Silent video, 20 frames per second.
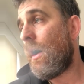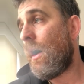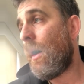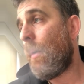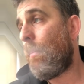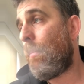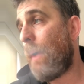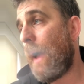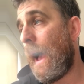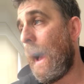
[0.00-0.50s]

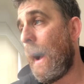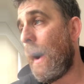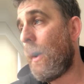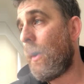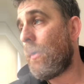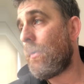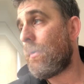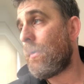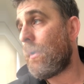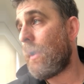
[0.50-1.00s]
and
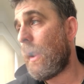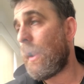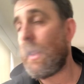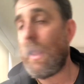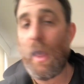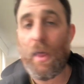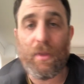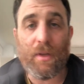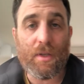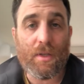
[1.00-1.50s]

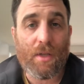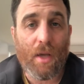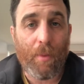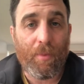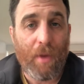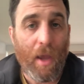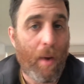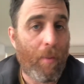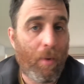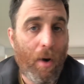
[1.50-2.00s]
again, this is
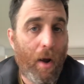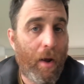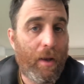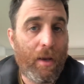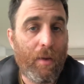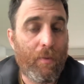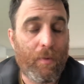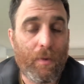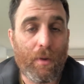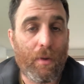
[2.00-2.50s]
September.
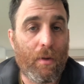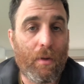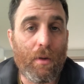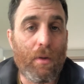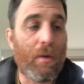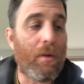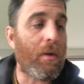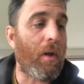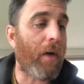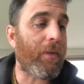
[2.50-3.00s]

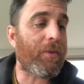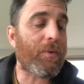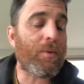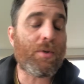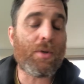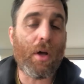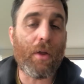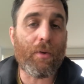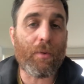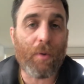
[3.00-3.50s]
Nothing
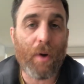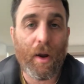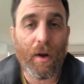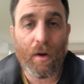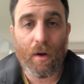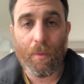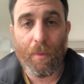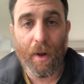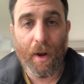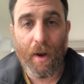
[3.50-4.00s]
was on the
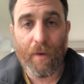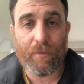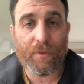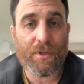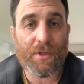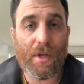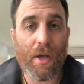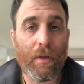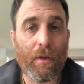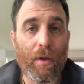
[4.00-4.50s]
radar about ever
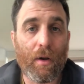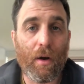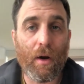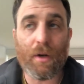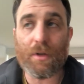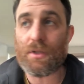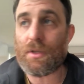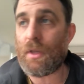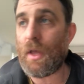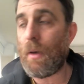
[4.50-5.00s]
selling
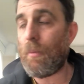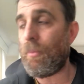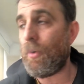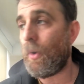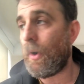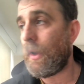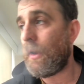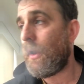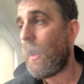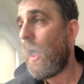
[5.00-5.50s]
cards at that
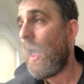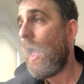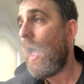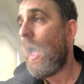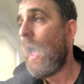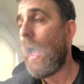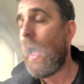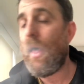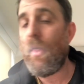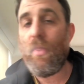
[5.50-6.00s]
point.
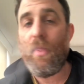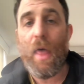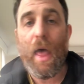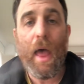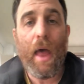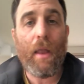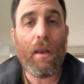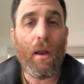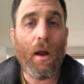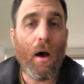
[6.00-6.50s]
And
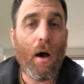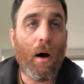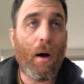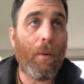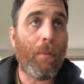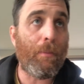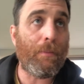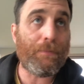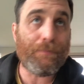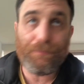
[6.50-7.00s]
then
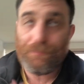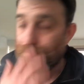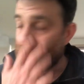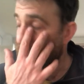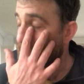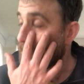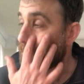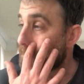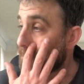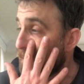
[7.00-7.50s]

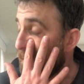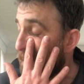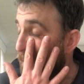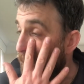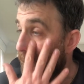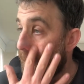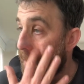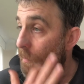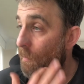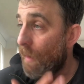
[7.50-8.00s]

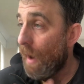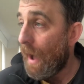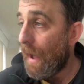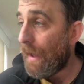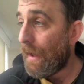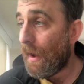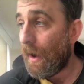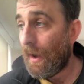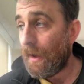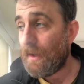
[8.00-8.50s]

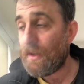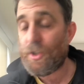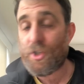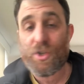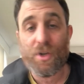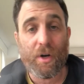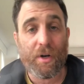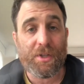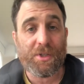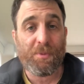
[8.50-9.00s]
my
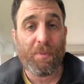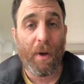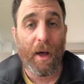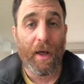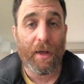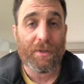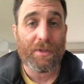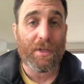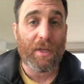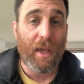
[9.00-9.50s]
insurance
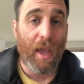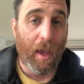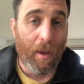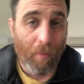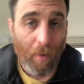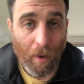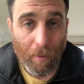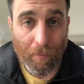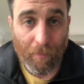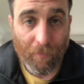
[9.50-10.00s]
policy
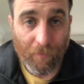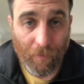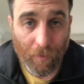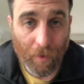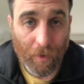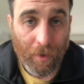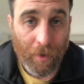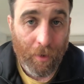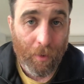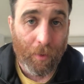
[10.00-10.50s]
came up for
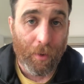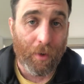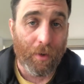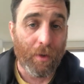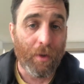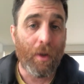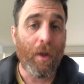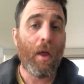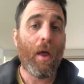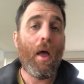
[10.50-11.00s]

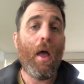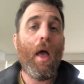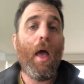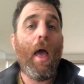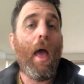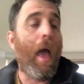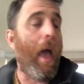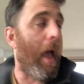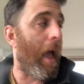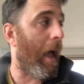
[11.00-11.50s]
renewal.
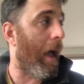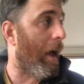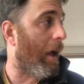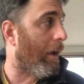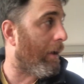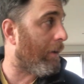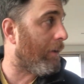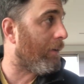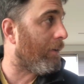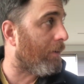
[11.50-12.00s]

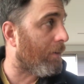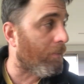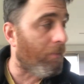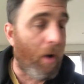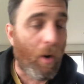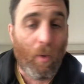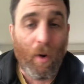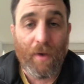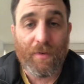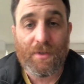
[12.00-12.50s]
And
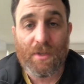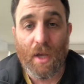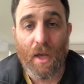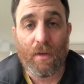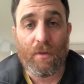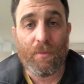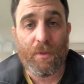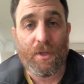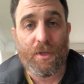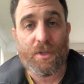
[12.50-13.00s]
my wife
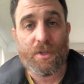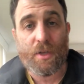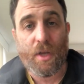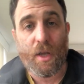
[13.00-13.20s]
said to me, she